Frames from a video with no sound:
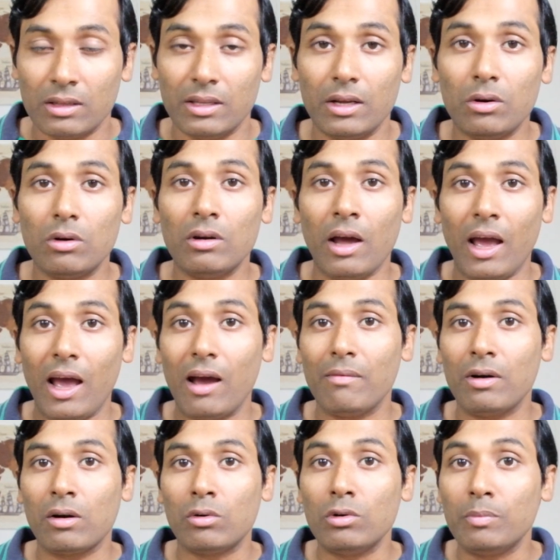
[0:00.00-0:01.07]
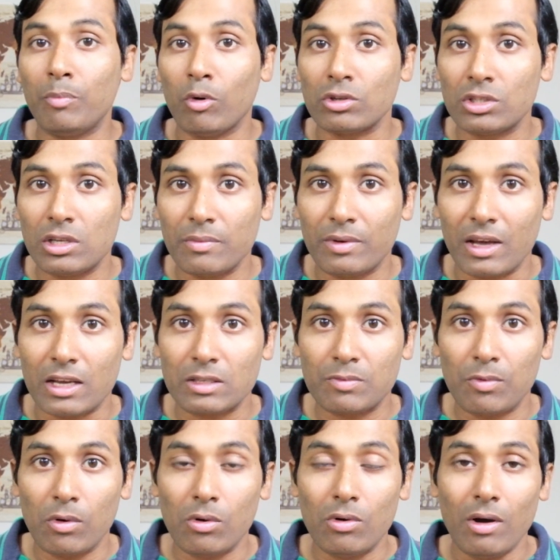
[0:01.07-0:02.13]
They don't have a good positive cash
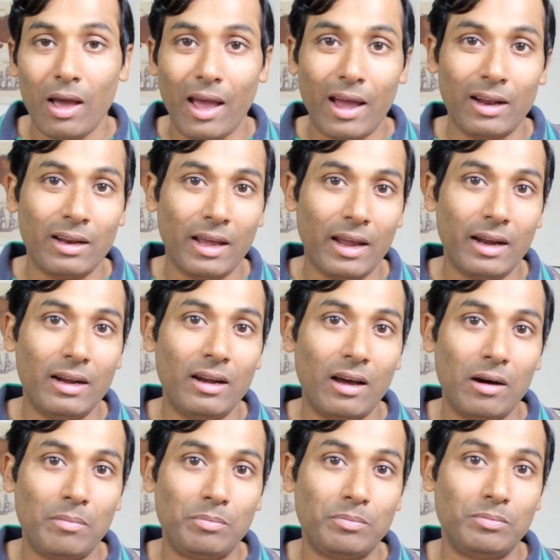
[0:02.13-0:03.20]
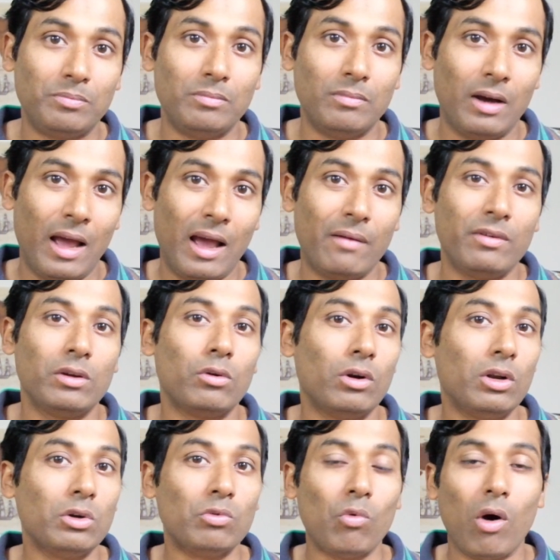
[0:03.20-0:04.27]
flow and end up having
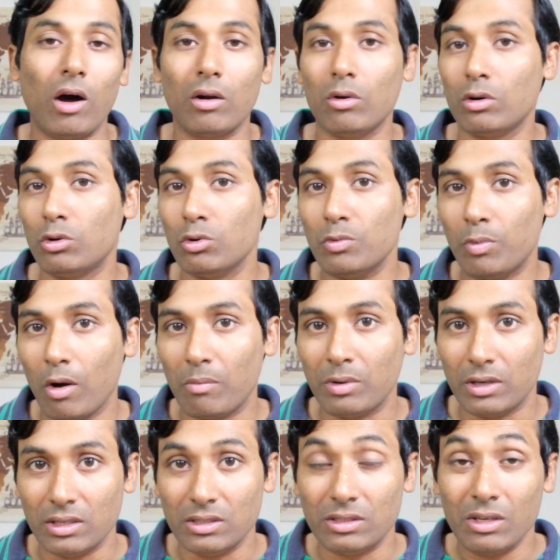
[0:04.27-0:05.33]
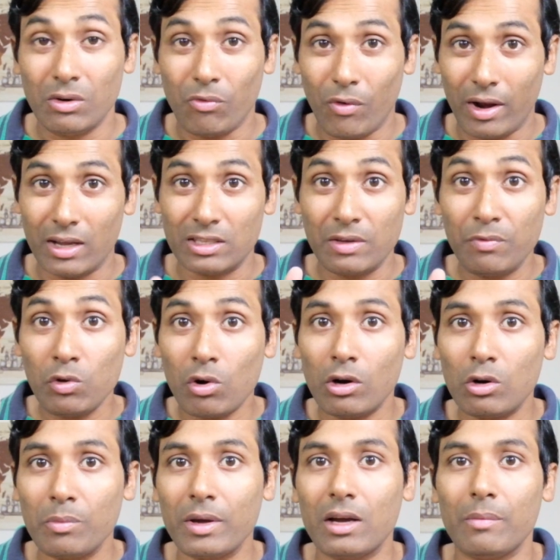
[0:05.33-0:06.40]
only one or two properties. Whereas if you want
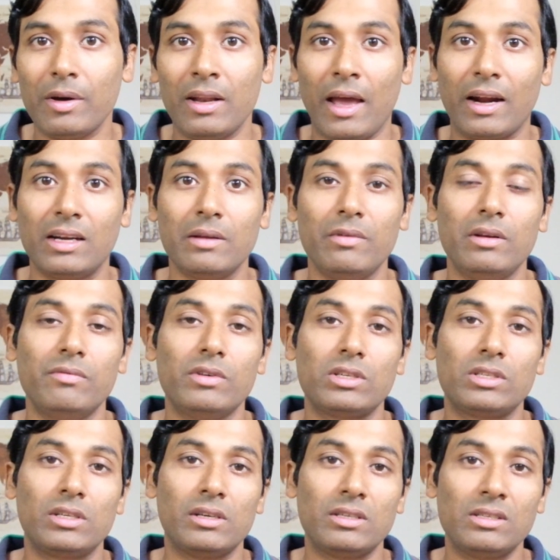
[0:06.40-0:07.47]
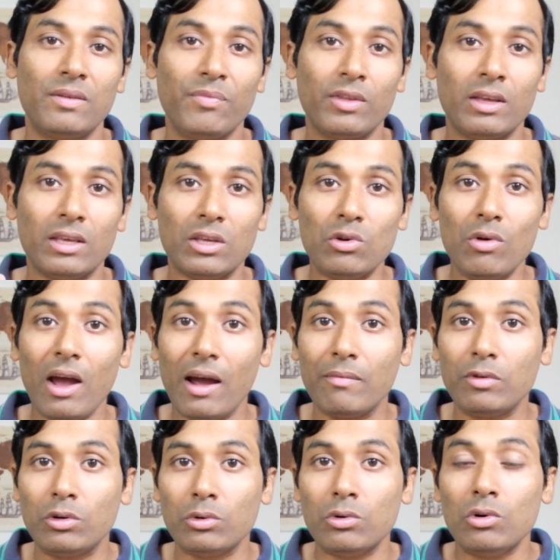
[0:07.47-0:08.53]
to become an active investor, you
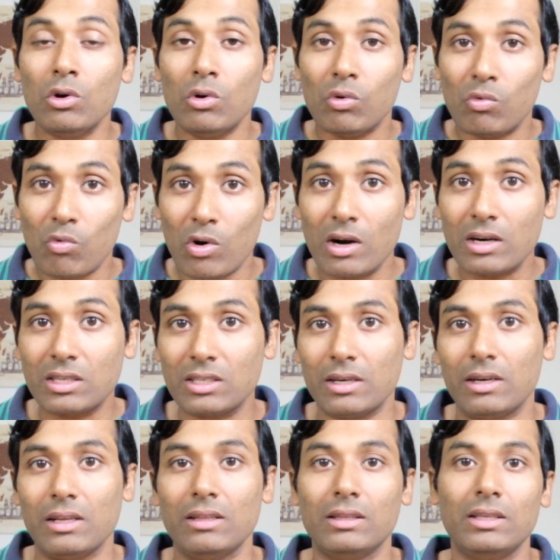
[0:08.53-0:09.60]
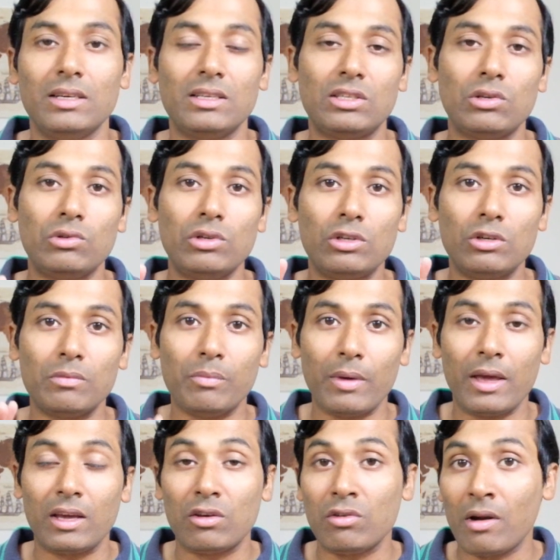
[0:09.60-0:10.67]
have to work certain things, you
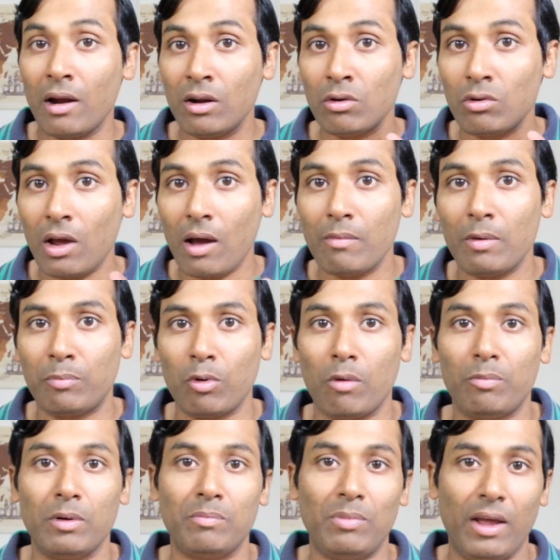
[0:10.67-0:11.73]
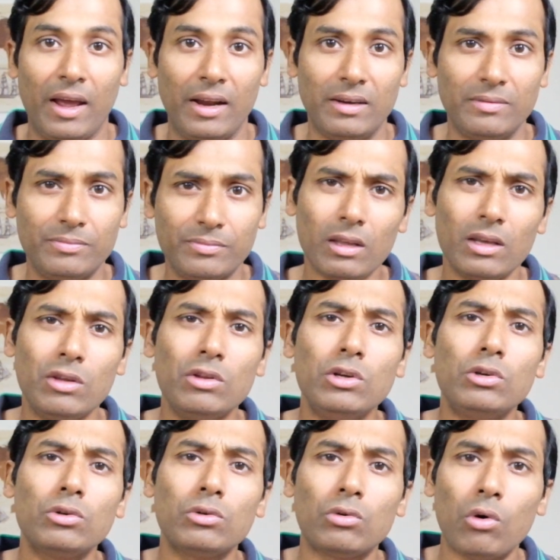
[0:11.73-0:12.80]
have to have a proper plan, you need
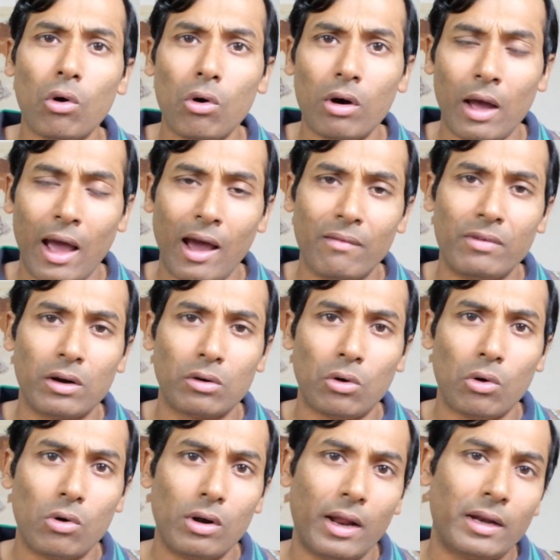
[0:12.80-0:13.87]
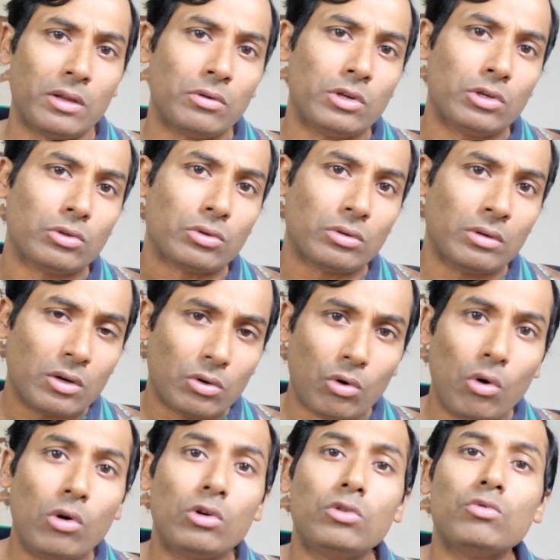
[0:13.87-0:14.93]
to go have a goal, and you need to
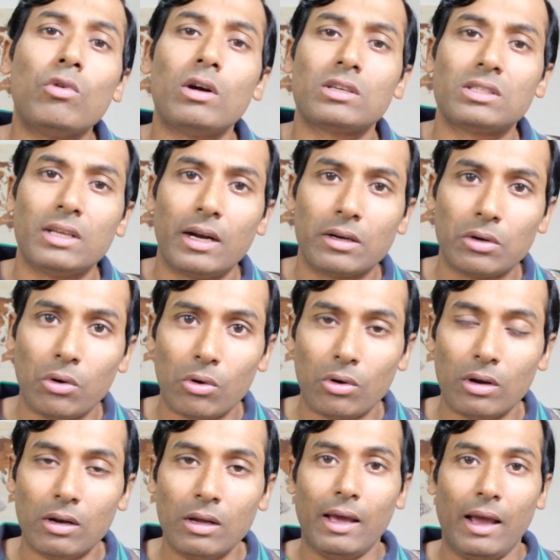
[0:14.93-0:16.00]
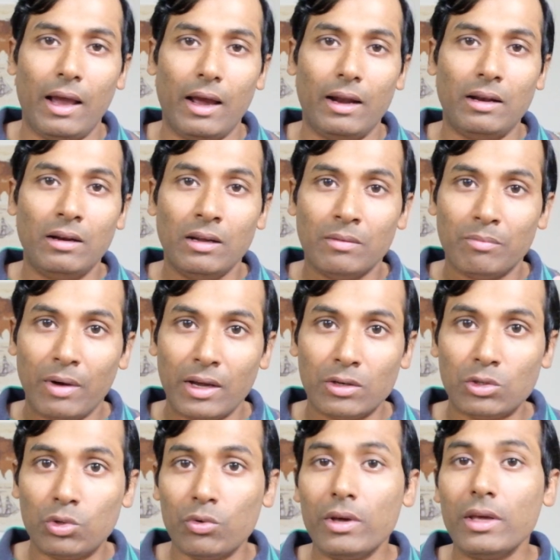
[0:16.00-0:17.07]
go towards that goal. And by
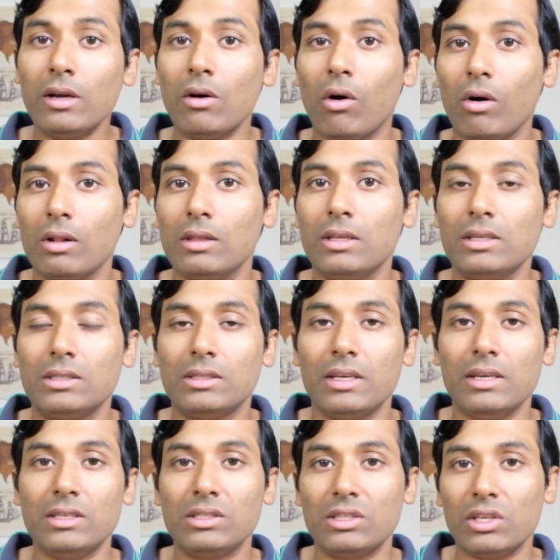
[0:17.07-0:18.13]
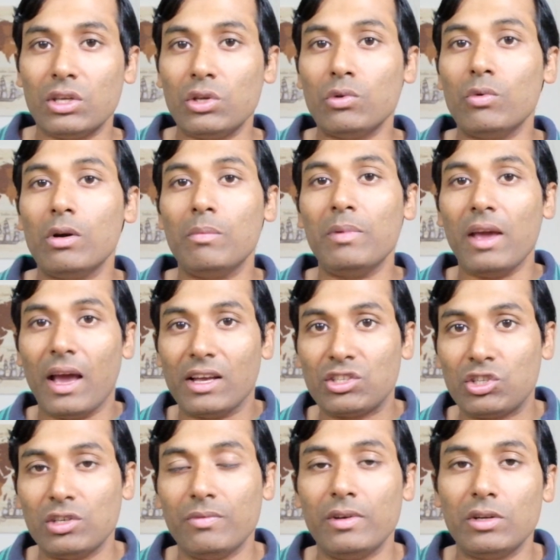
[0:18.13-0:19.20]
doing all these things, you will be
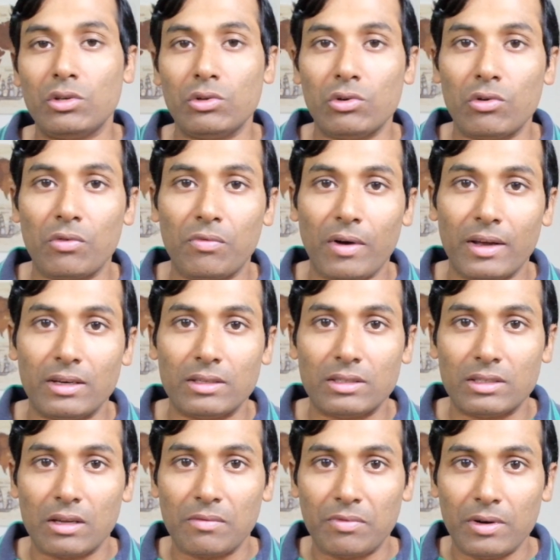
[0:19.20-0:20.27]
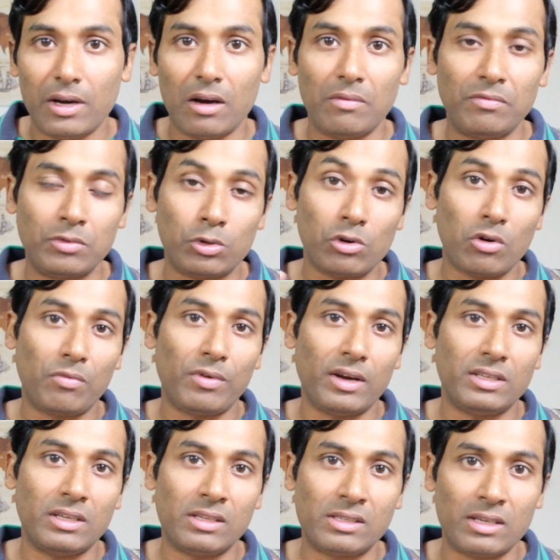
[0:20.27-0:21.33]
achieving to your financial freedom, to your
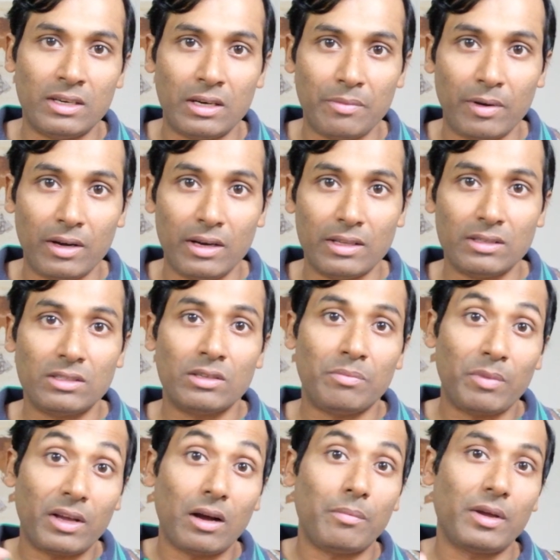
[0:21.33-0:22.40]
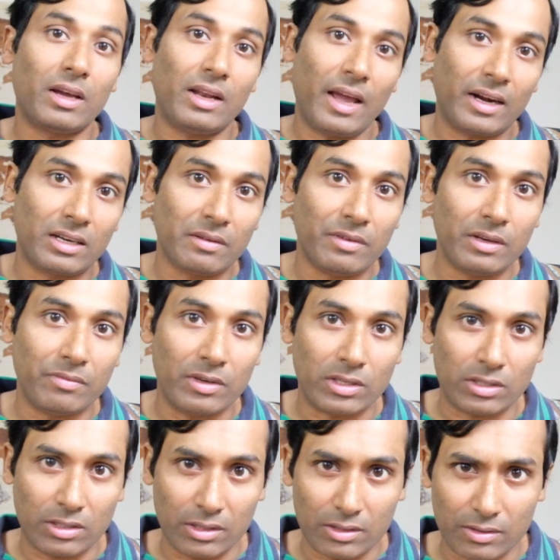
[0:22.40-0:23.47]
financial independence, becoming an active
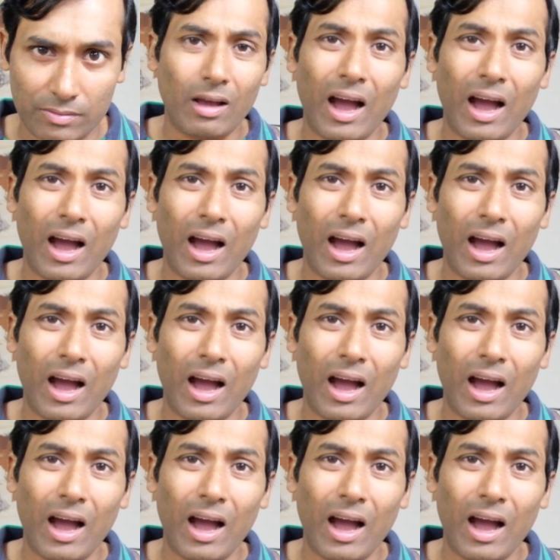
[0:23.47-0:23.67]
investor.